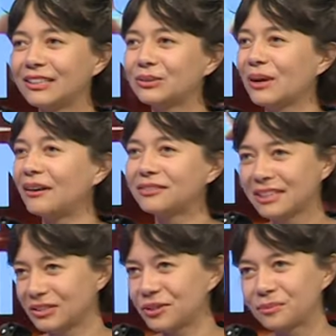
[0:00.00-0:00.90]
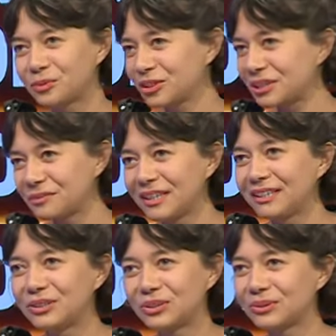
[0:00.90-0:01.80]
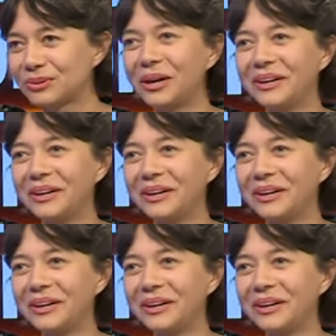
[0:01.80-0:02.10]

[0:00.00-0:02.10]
to have Cedric pushing me into